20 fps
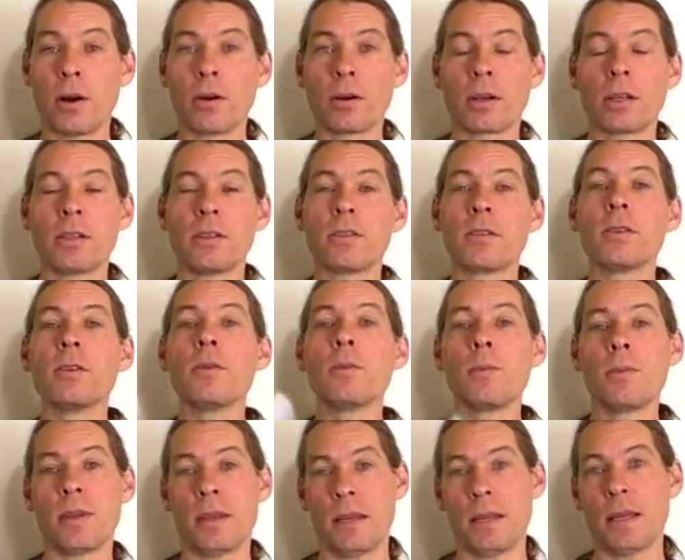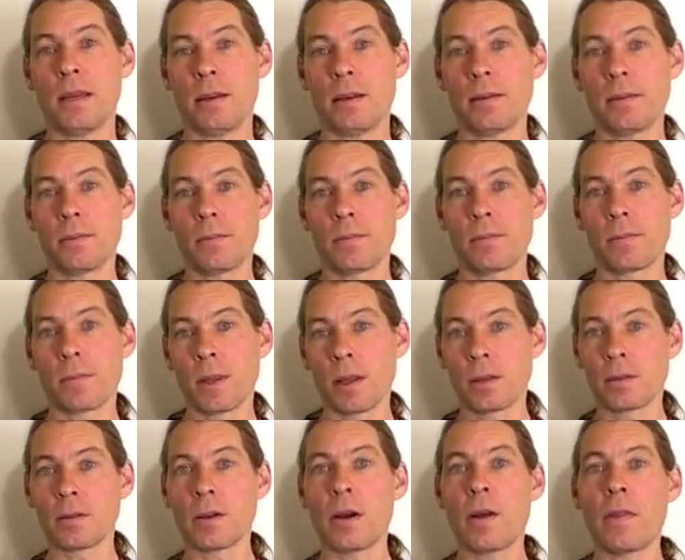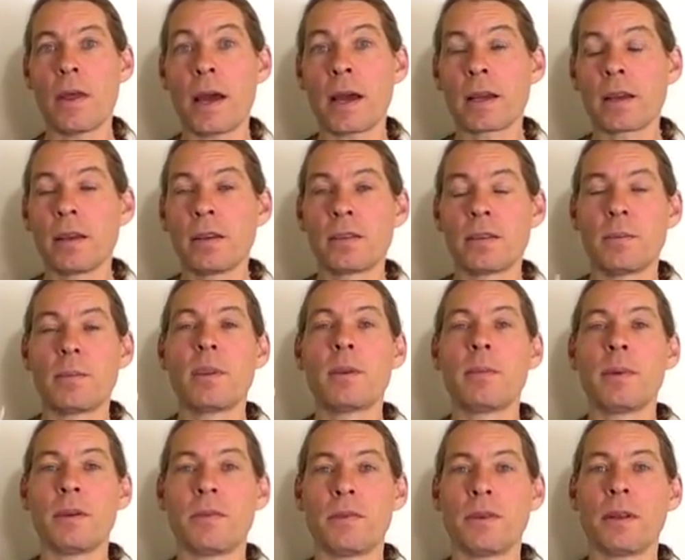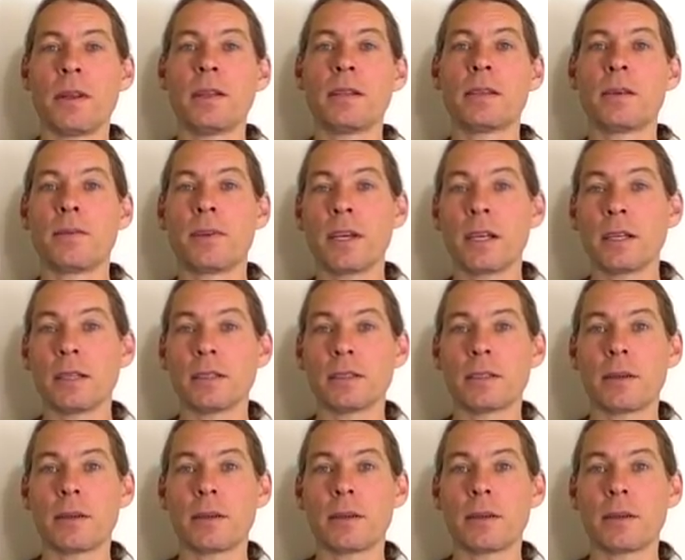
consume the need. So, and that could simply be feelings of guilt.